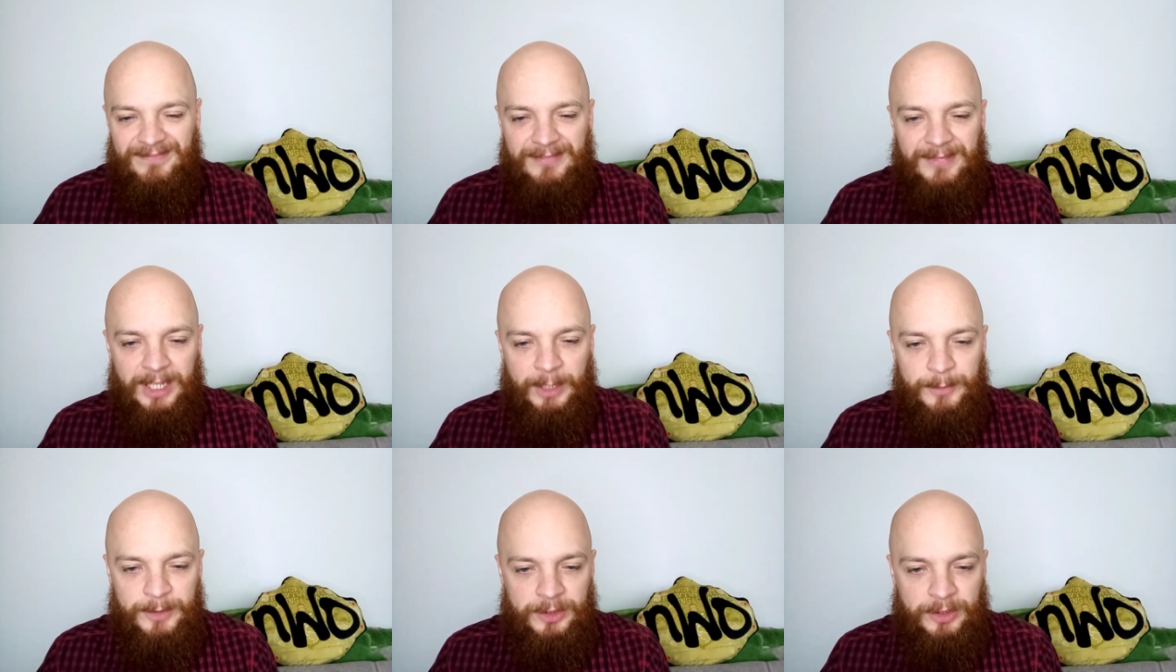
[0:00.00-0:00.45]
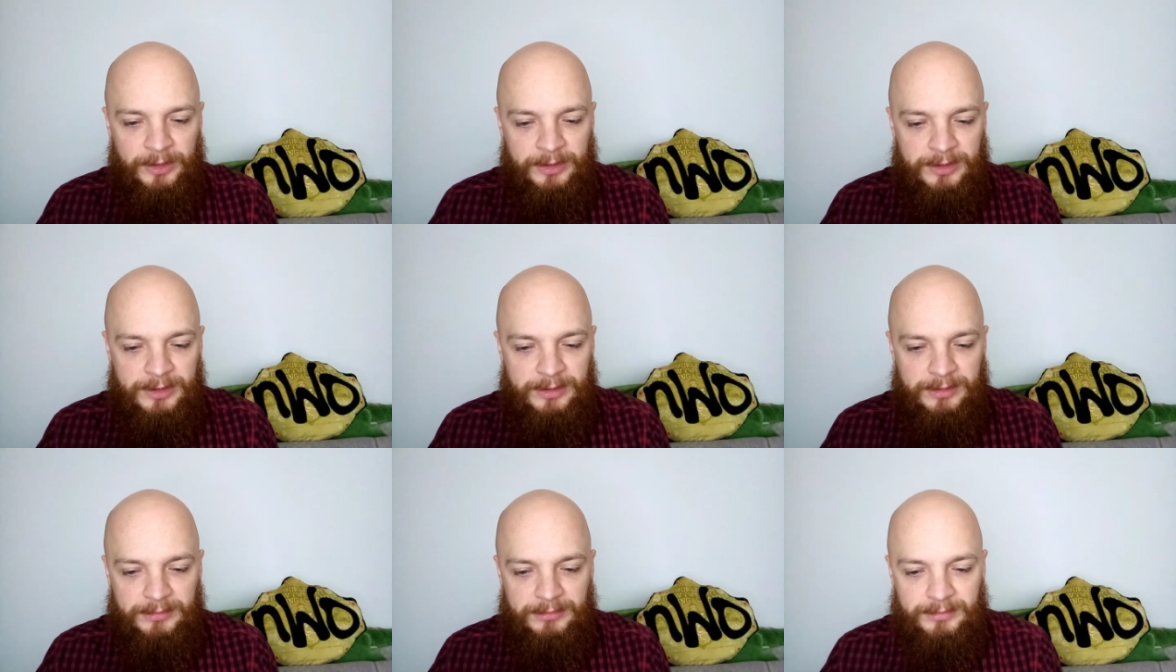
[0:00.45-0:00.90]
It was good.
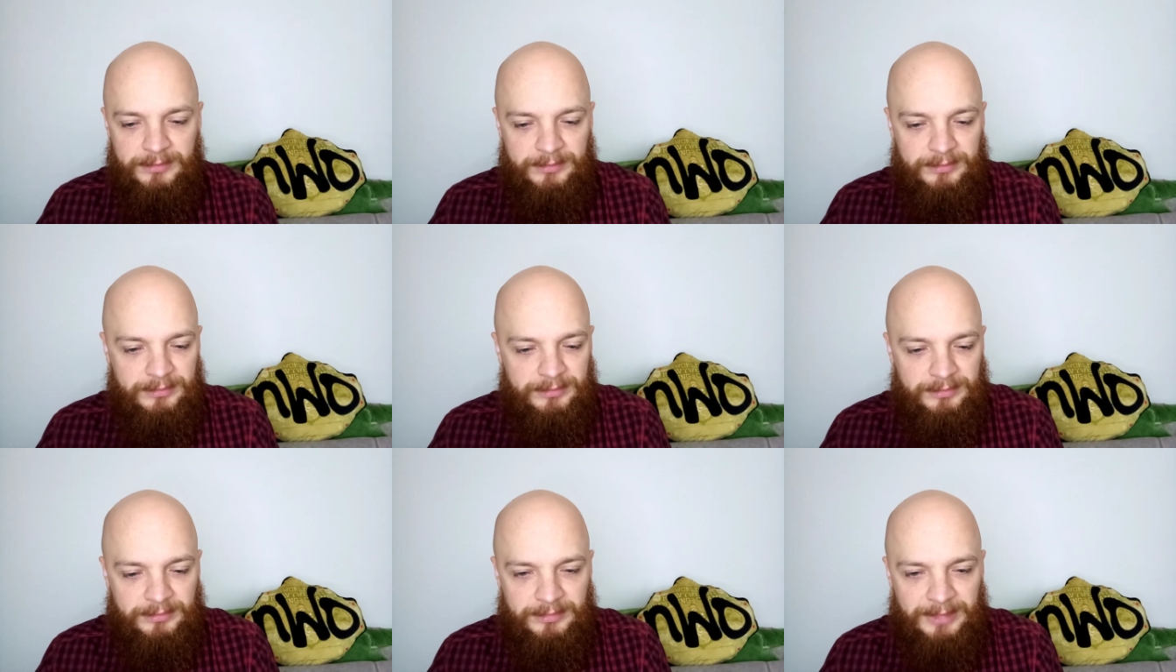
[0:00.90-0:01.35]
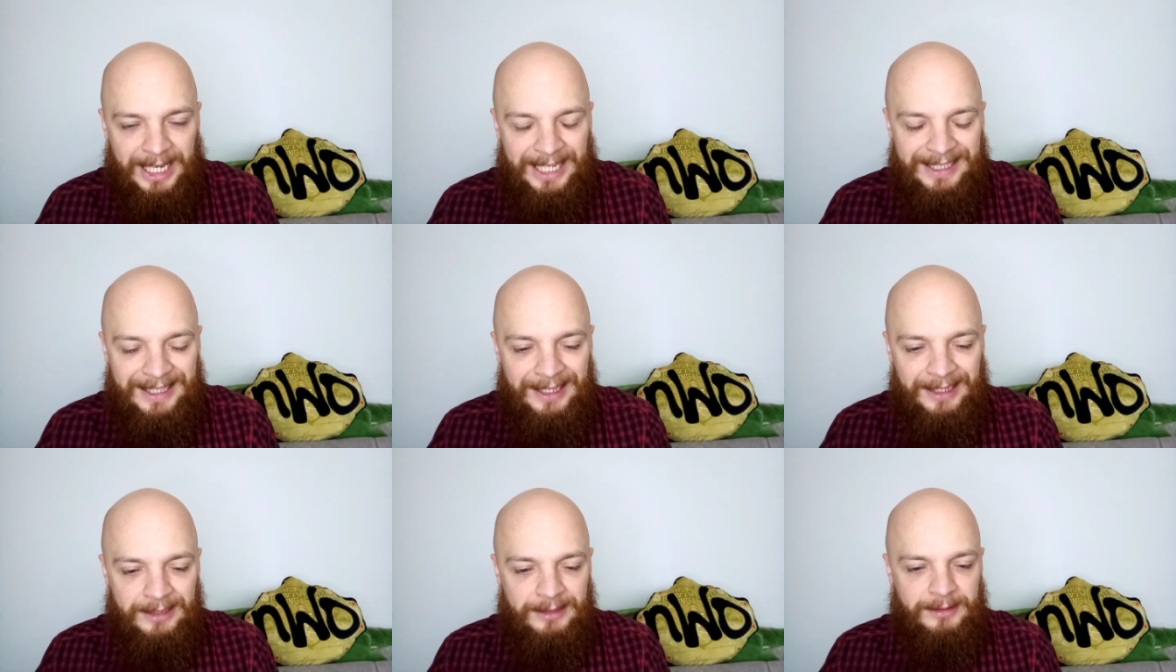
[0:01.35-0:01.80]

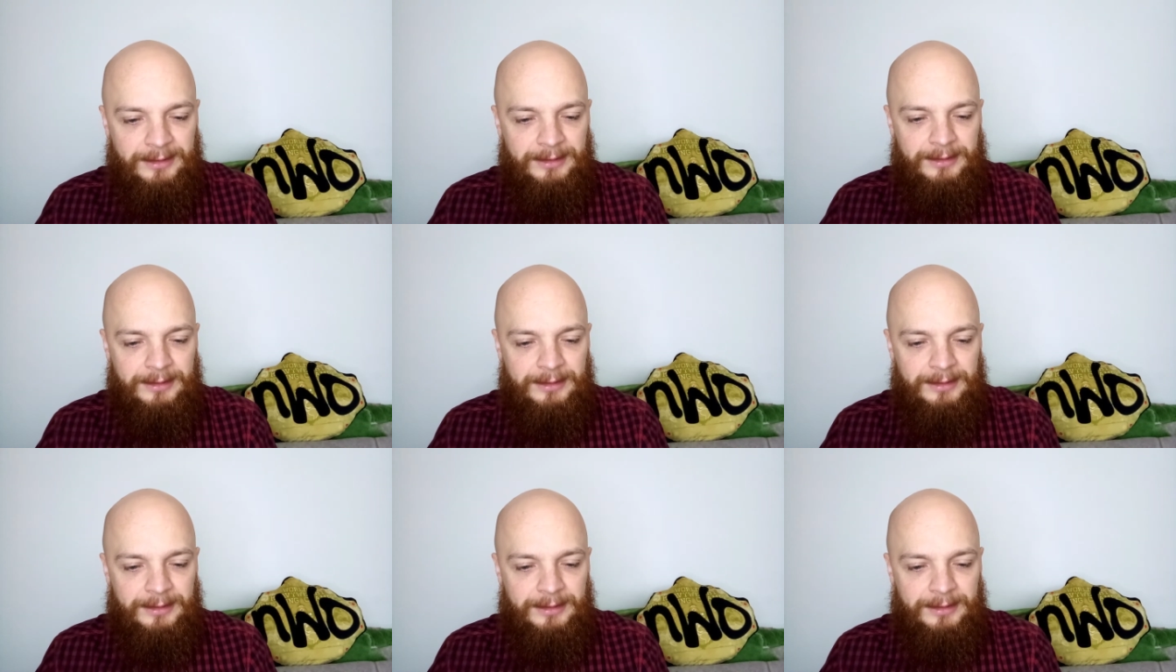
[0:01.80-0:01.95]
Again,